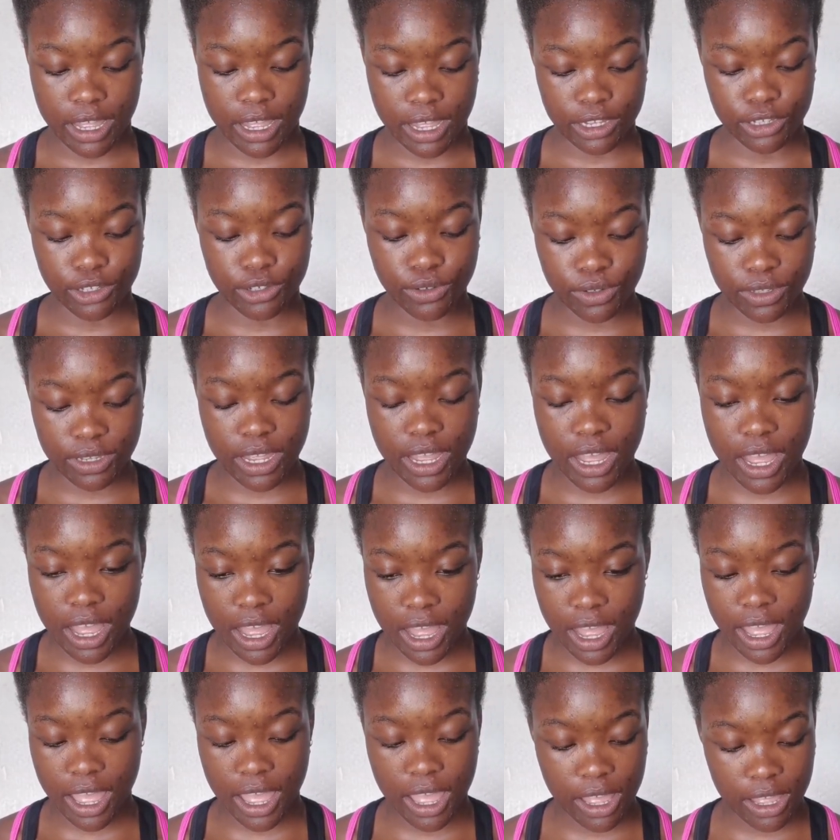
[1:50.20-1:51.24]
I do
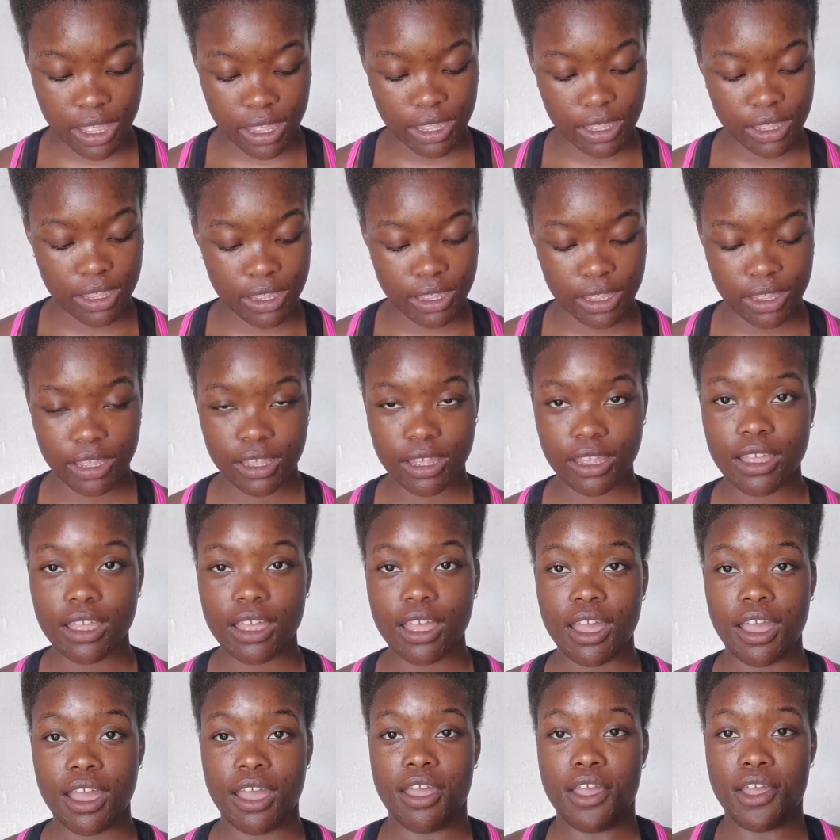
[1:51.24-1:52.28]
that,
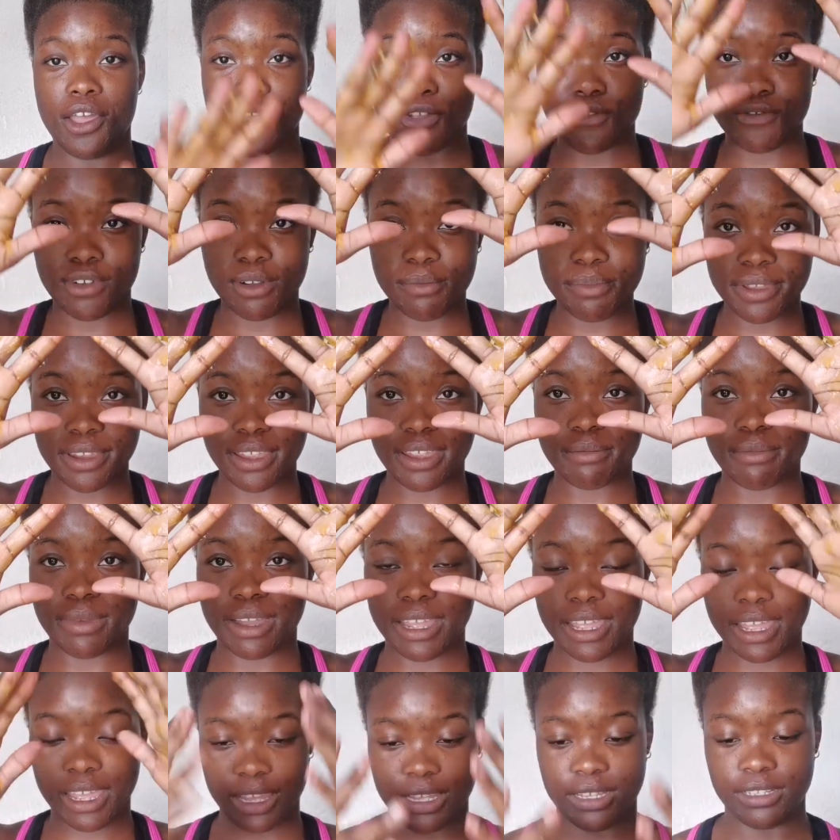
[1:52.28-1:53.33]
I rub it in my
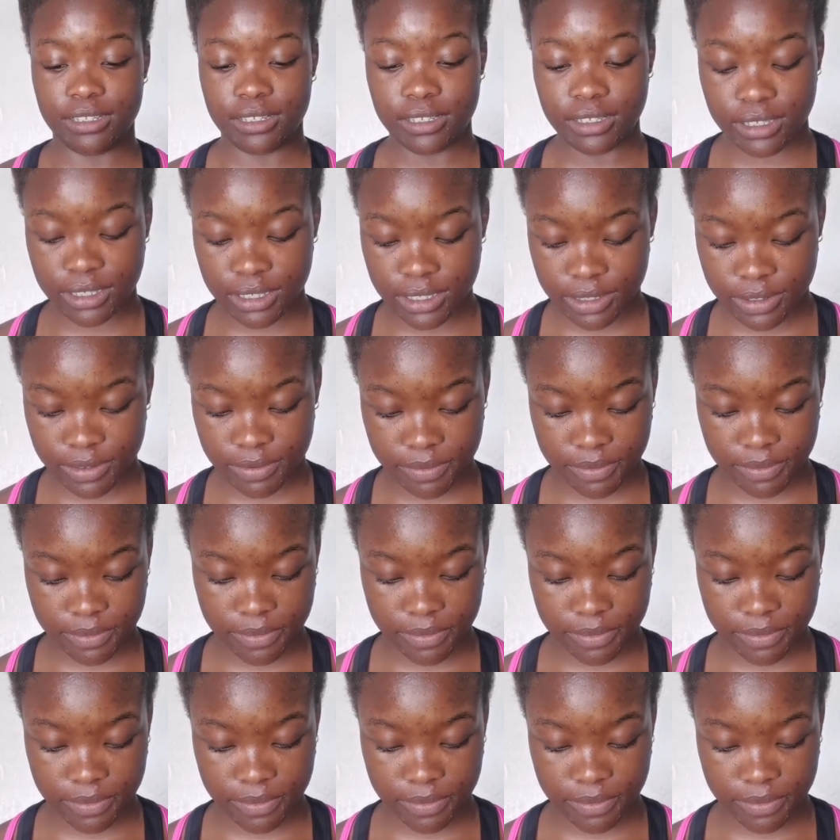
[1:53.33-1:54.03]
hands,